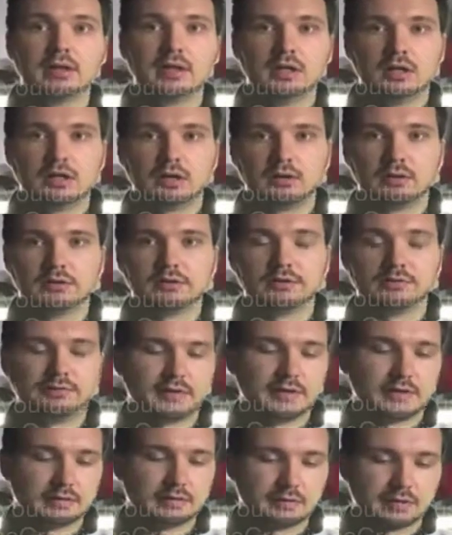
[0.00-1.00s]
or in the
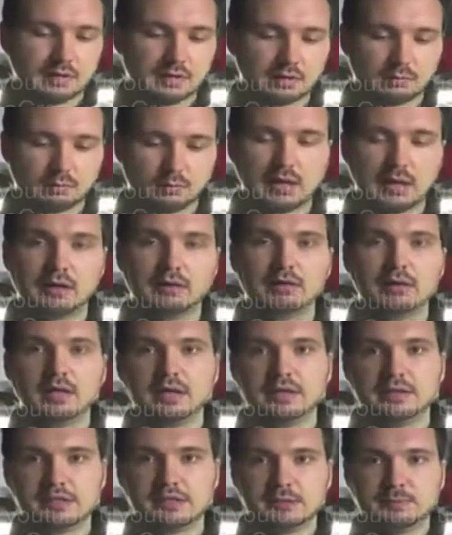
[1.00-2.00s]
video here, well,
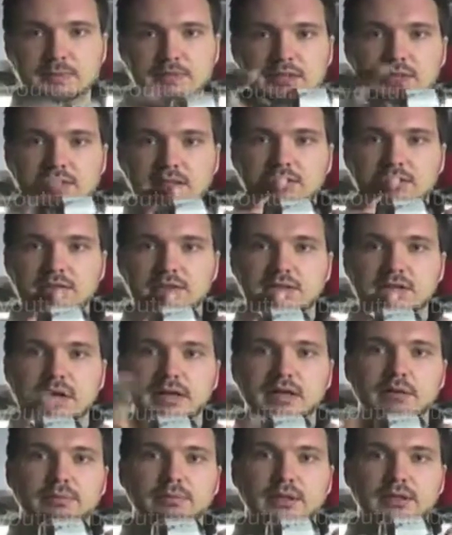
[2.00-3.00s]
this piece here is not
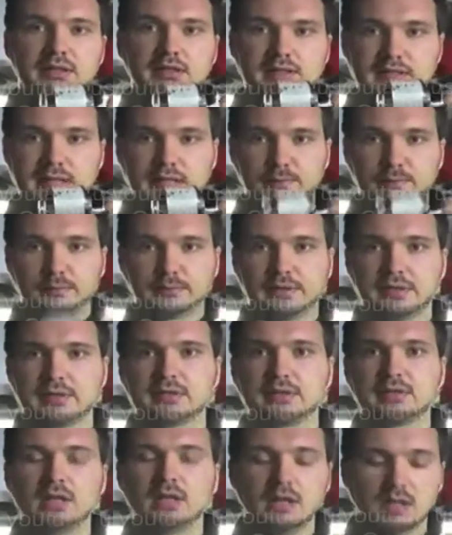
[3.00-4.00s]
completely set in
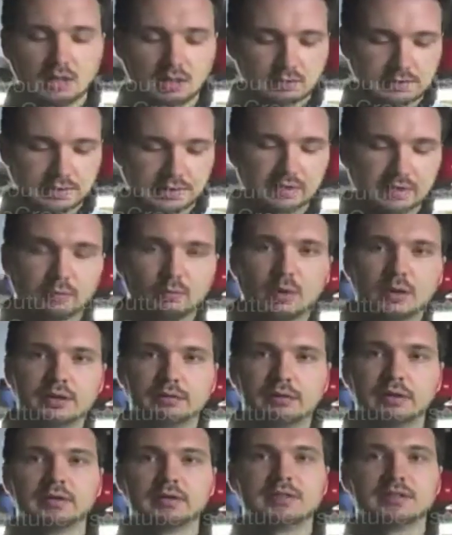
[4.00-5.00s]
place. Now you're wondering at this